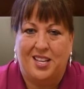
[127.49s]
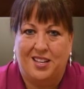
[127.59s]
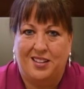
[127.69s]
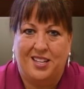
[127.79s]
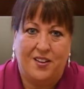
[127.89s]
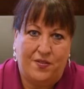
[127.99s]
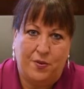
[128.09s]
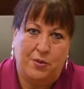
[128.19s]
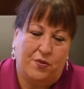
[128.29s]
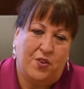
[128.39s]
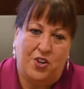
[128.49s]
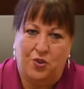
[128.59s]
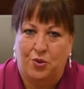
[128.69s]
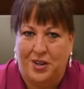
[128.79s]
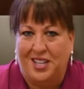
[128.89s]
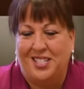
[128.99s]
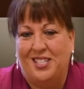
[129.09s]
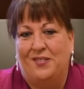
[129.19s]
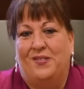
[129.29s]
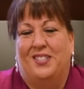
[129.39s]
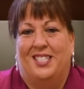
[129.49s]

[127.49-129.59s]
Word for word: a gift from a friend or a relative.